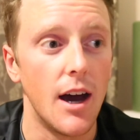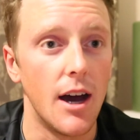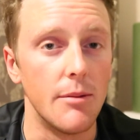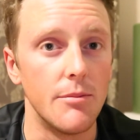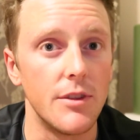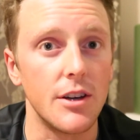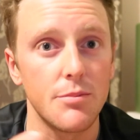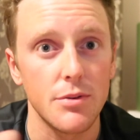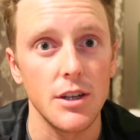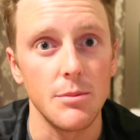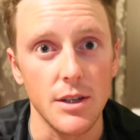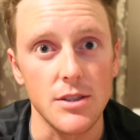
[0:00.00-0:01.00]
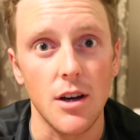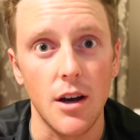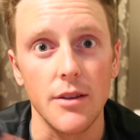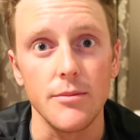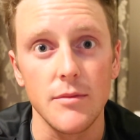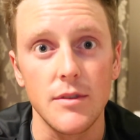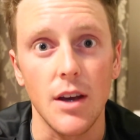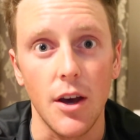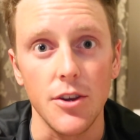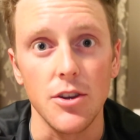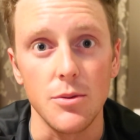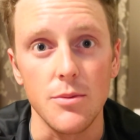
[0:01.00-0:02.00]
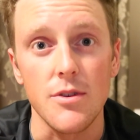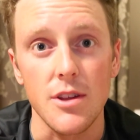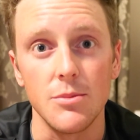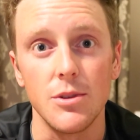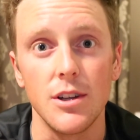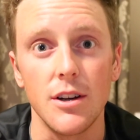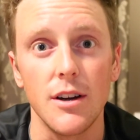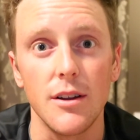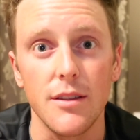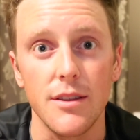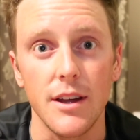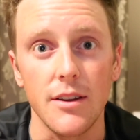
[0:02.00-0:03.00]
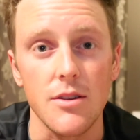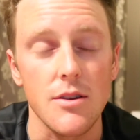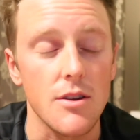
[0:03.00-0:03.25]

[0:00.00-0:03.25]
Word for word: um, they'll pretty much all tell you similar things.